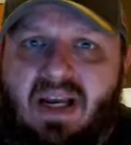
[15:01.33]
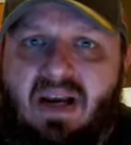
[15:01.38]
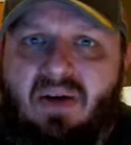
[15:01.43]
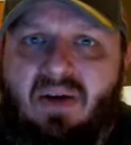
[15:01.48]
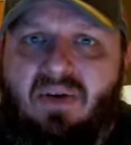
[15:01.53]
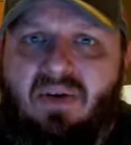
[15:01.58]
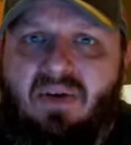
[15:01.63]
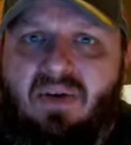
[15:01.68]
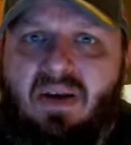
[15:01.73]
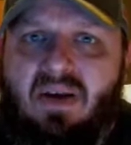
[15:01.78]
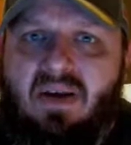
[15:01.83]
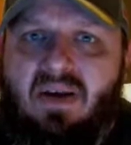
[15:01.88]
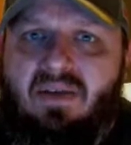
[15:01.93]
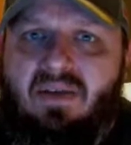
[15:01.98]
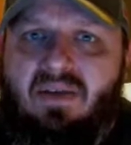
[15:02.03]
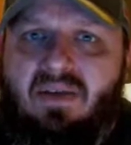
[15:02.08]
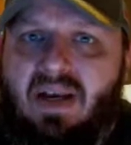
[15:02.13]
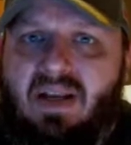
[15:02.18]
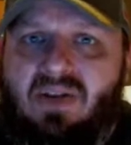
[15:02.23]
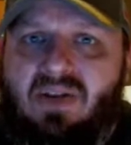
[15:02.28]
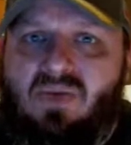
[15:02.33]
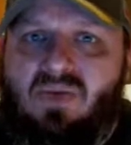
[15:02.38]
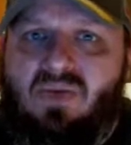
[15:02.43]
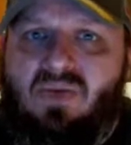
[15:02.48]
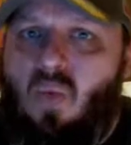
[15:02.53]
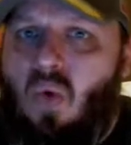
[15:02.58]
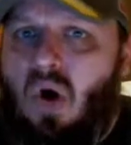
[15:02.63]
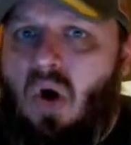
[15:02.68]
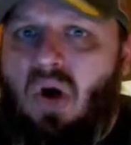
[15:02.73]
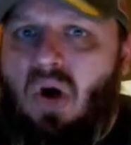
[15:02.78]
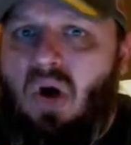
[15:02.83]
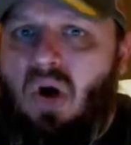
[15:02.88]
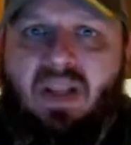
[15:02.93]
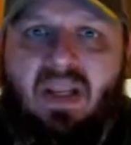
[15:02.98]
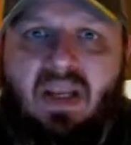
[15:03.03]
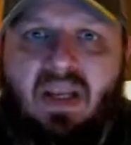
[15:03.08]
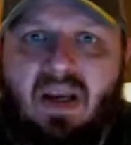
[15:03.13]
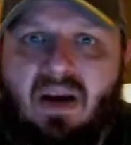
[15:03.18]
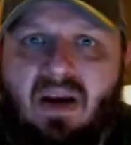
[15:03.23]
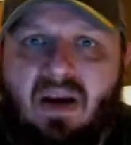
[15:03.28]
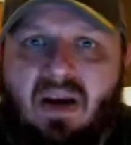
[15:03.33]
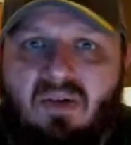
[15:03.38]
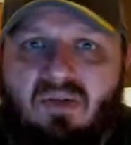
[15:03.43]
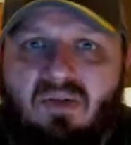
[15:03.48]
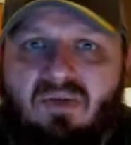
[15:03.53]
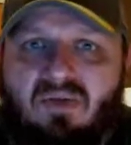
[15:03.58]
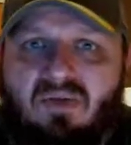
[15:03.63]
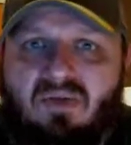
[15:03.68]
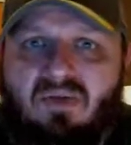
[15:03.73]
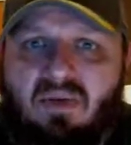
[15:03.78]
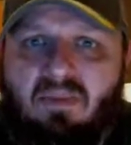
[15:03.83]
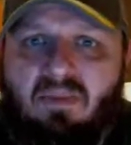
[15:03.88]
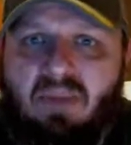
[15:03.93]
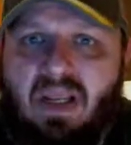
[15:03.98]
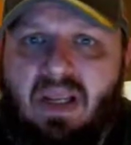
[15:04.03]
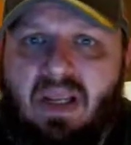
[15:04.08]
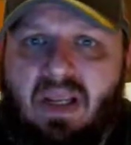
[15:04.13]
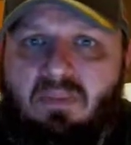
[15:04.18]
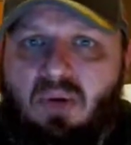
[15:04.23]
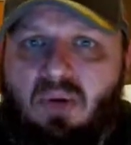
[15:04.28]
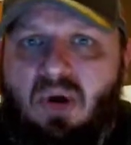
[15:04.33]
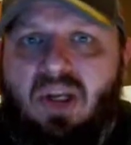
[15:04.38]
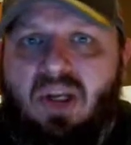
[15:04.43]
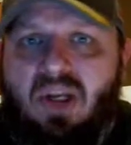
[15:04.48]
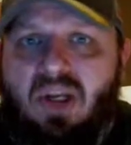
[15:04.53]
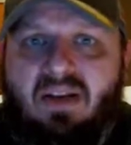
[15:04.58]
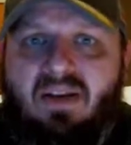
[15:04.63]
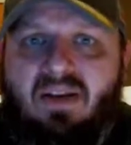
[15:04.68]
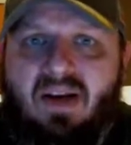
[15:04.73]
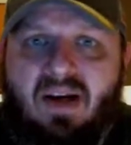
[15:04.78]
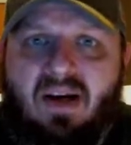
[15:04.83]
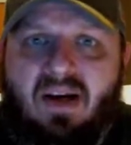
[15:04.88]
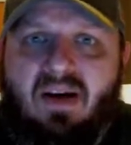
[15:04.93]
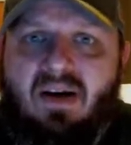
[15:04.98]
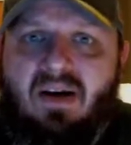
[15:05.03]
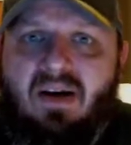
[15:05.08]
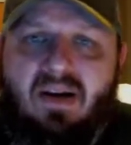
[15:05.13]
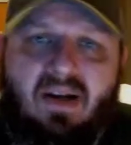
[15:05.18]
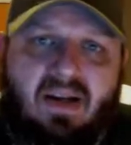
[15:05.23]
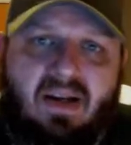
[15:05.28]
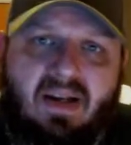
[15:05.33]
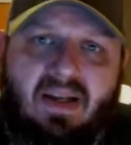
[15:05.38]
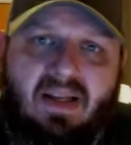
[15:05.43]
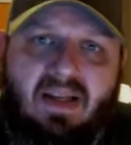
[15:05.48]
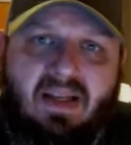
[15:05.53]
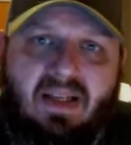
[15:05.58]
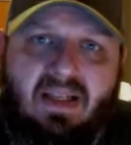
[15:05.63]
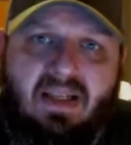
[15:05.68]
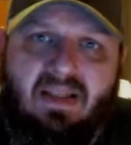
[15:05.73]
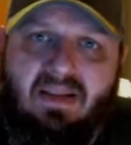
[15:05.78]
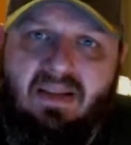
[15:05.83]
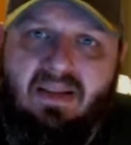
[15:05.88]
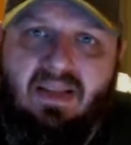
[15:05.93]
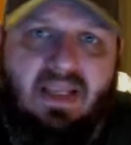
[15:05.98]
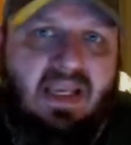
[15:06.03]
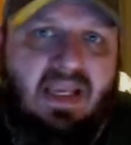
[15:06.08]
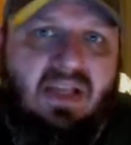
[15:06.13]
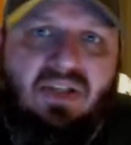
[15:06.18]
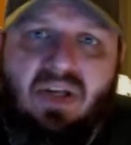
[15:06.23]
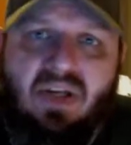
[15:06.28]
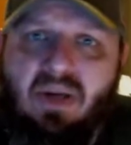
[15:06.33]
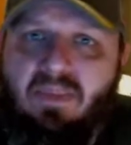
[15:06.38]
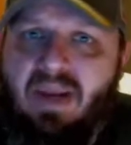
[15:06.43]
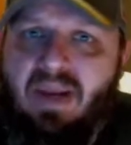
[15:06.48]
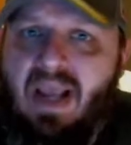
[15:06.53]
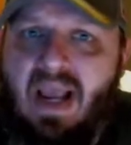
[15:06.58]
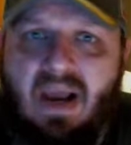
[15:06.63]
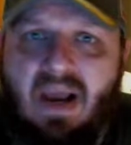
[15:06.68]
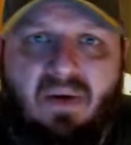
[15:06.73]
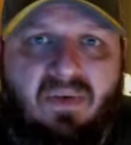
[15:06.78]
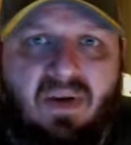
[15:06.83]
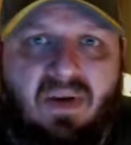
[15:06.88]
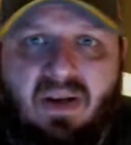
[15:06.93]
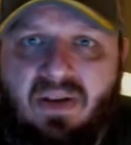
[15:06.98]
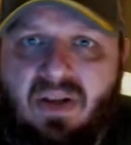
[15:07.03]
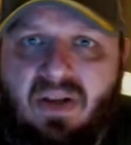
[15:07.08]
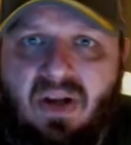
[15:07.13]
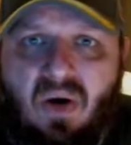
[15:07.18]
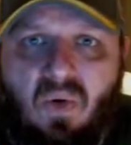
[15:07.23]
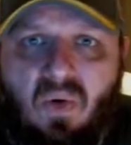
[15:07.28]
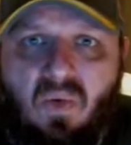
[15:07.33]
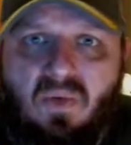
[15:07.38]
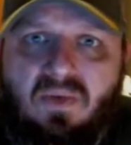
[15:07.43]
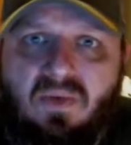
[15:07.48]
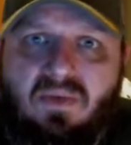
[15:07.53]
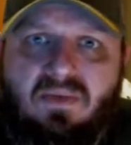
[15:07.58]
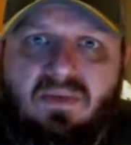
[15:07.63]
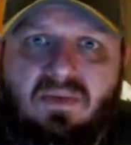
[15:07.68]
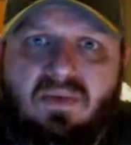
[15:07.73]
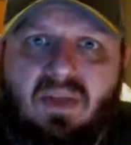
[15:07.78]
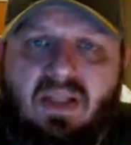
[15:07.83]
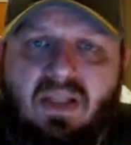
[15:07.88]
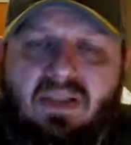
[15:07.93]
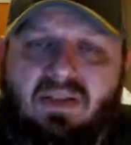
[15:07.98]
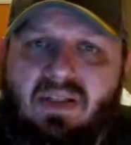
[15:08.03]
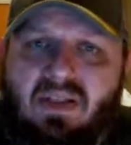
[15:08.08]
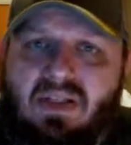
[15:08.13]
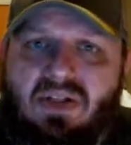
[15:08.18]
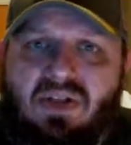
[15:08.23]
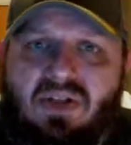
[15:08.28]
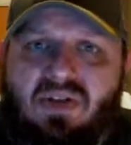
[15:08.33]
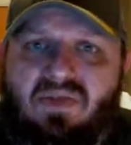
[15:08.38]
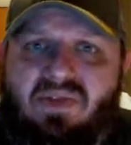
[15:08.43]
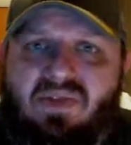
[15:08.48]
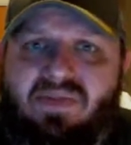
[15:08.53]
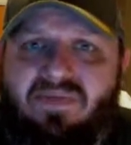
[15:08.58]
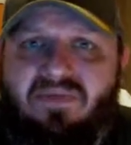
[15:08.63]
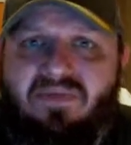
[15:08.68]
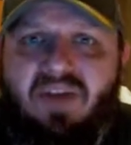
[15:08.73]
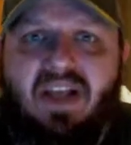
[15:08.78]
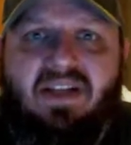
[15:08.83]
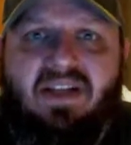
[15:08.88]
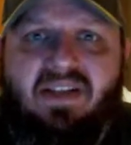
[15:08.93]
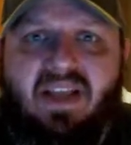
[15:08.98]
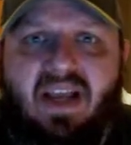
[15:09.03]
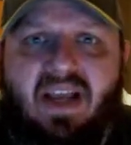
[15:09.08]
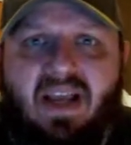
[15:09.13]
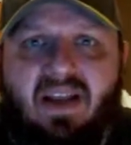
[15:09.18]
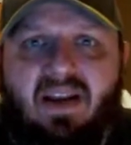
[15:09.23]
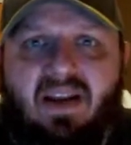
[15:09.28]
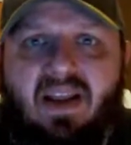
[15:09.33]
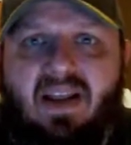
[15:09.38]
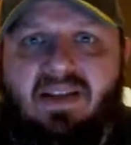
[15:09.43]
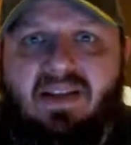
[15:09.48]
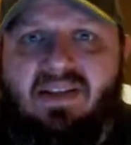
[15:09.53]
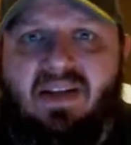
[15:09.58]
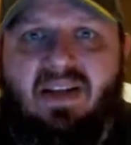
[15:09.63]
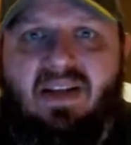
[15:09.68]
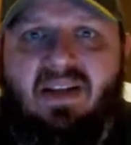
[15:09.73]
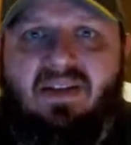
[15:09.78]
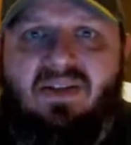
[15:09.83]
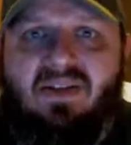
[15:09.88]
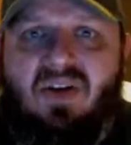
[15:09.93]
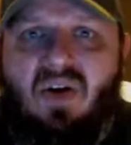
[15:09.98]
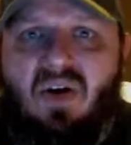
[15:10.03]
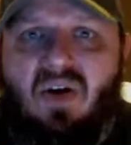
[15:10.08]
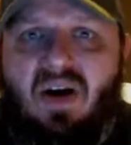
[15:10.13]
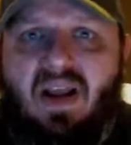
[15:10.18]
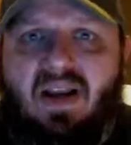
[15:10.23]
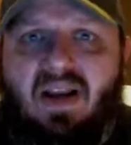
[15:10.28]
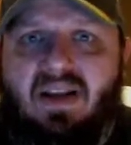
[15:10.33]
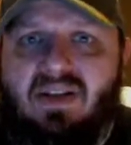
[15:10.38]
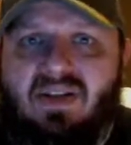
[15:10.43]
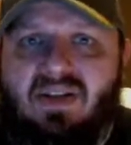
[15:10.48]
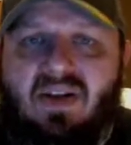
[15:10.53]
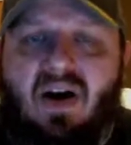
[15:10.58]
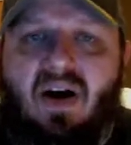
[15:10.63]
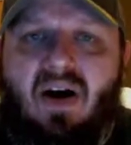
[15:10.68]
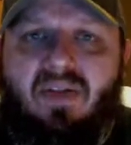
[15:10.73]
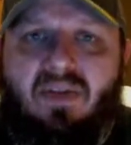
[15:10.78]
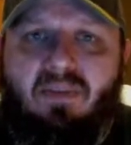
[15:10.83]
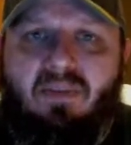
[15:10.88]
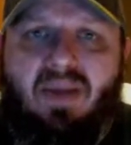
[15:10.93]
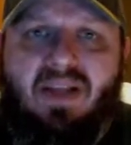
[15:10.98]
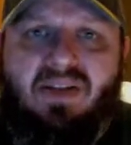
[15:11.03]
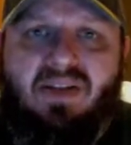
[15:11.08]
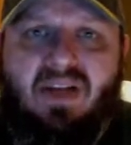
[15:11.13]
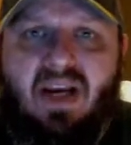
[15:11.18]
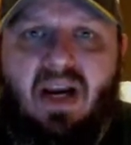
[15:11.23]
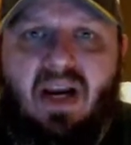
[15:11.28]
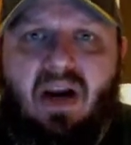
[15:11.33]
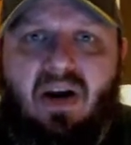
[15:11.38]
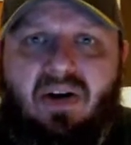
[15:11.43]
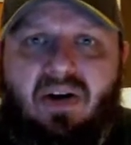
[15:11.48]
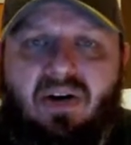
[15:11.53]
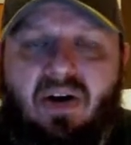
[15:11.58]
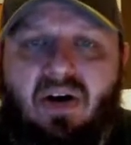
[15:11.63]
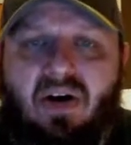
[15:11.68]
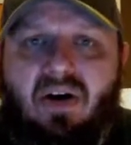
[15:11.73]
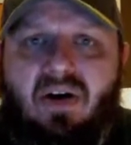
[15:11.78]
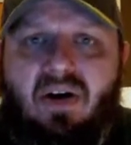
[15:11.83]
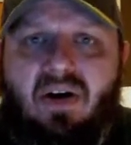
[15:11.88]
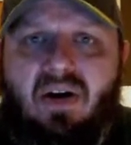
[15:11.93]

out that is worthy of being put in there, he's going to be out in the cold. Let, us just face that as it is. Karnak is not the best character